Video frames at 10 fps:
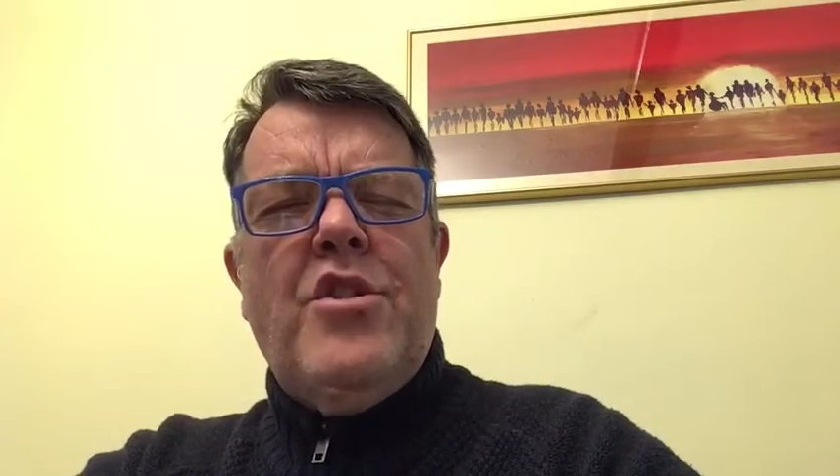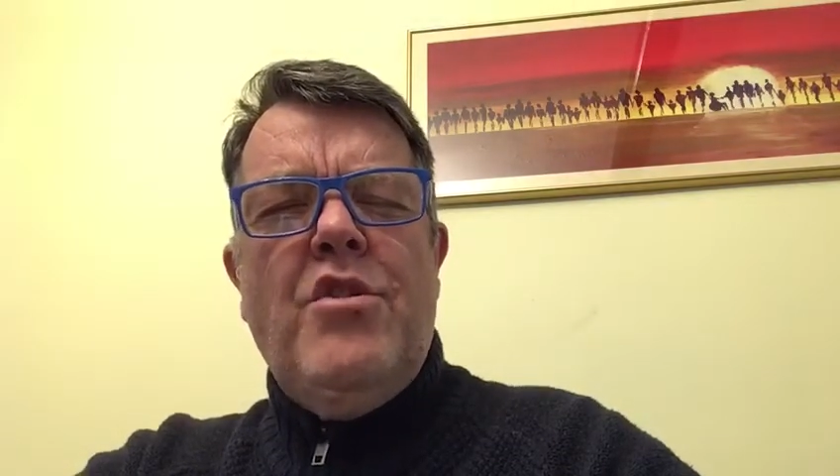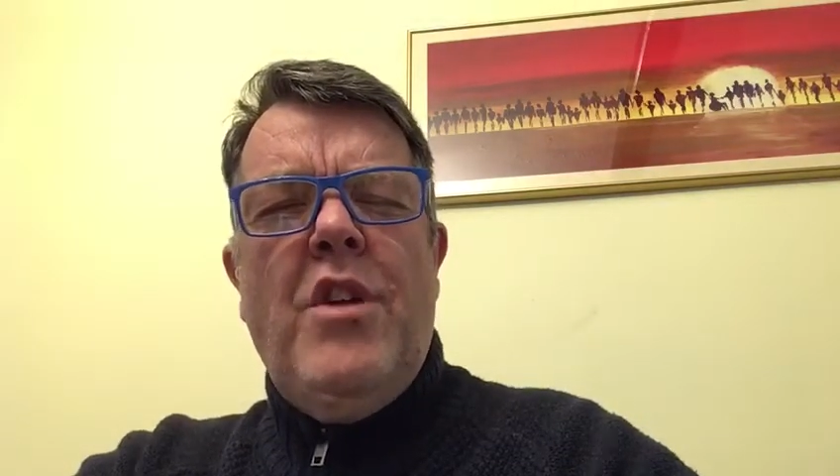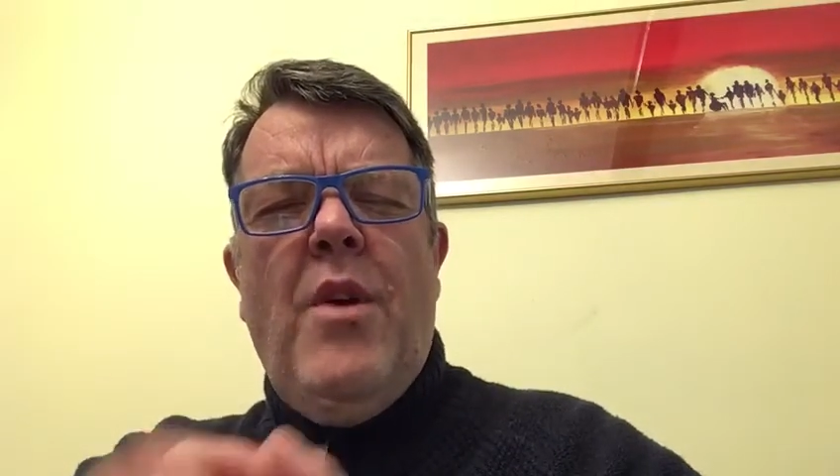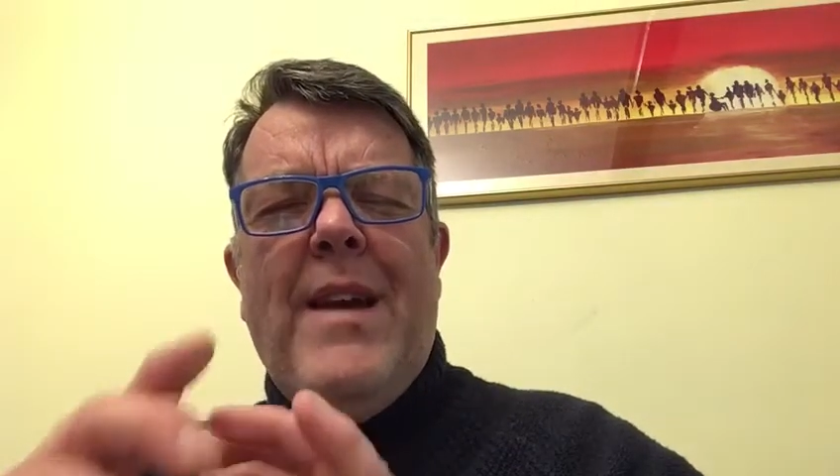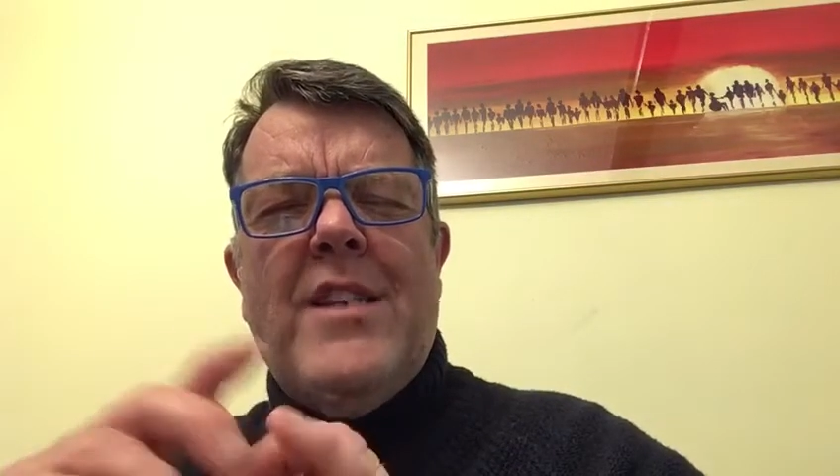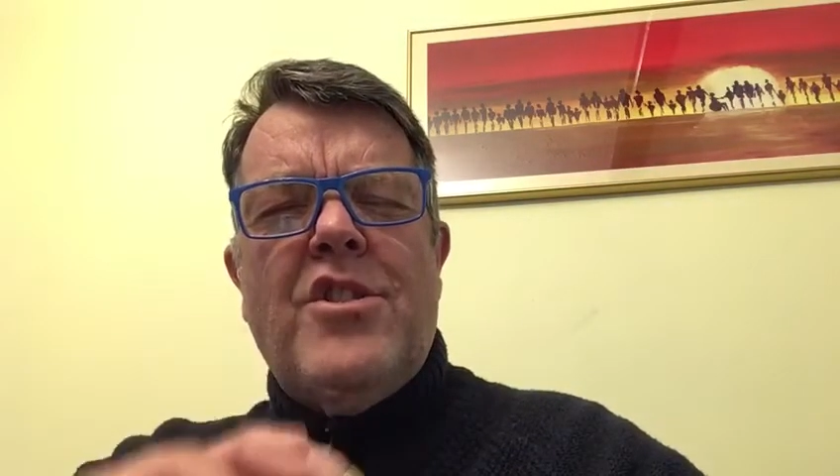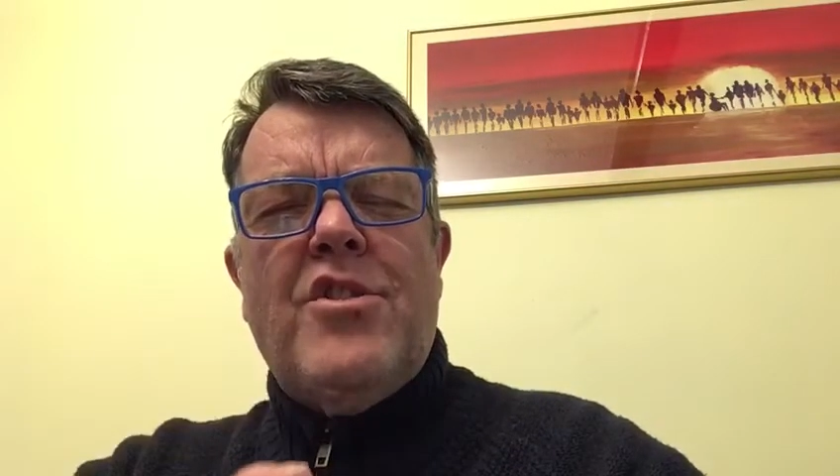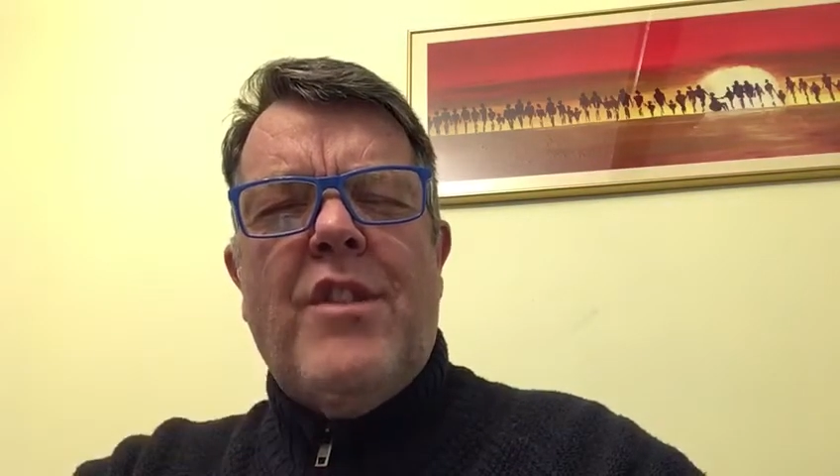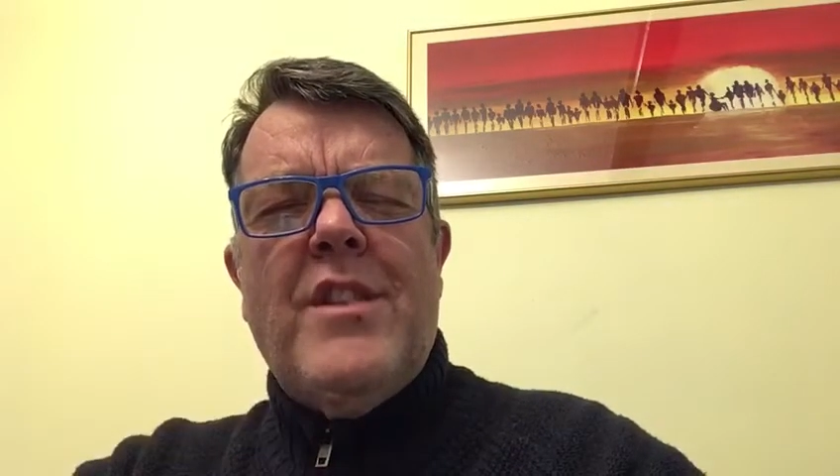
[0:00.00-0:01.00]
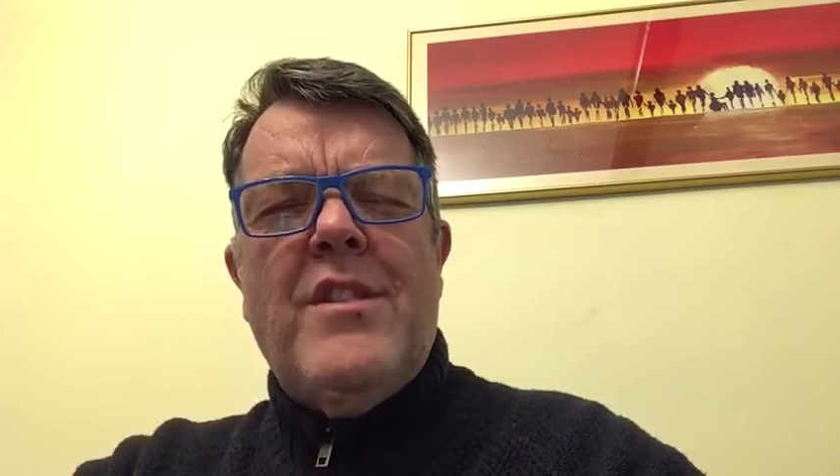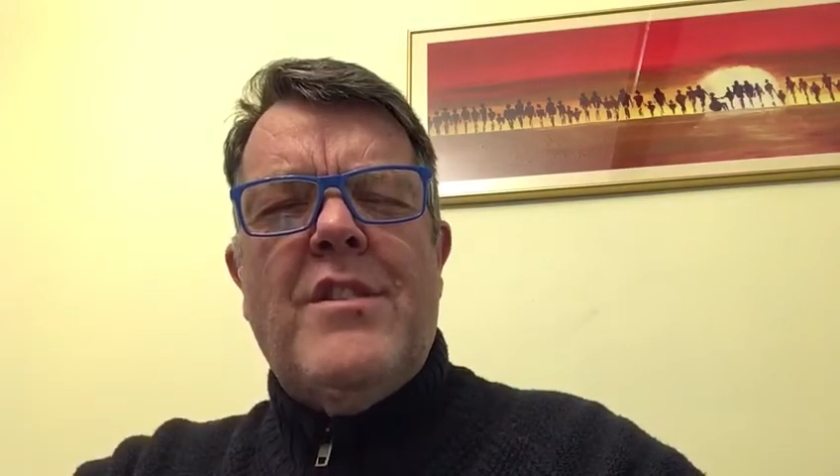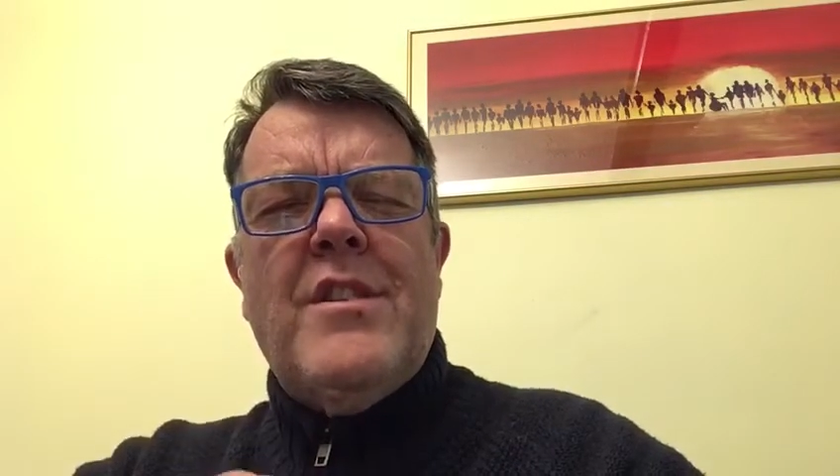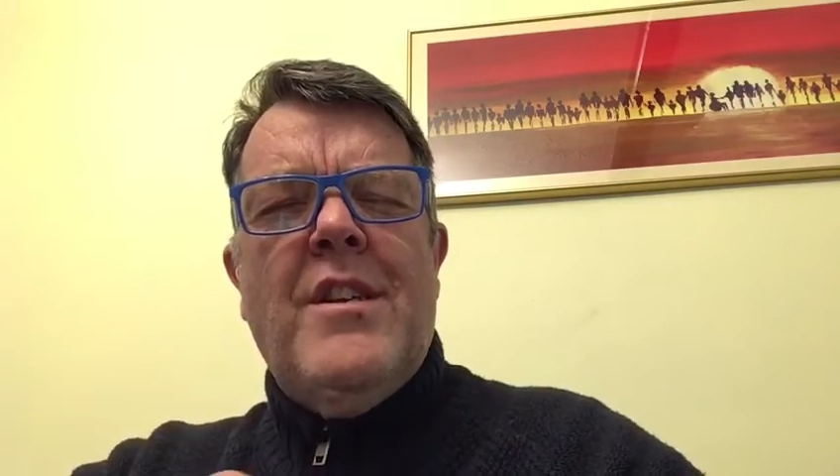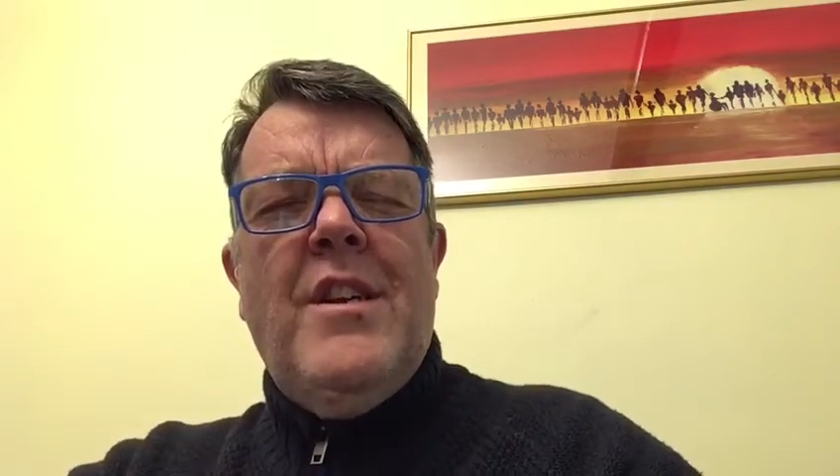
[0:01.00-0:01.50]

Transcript: You know our strengths.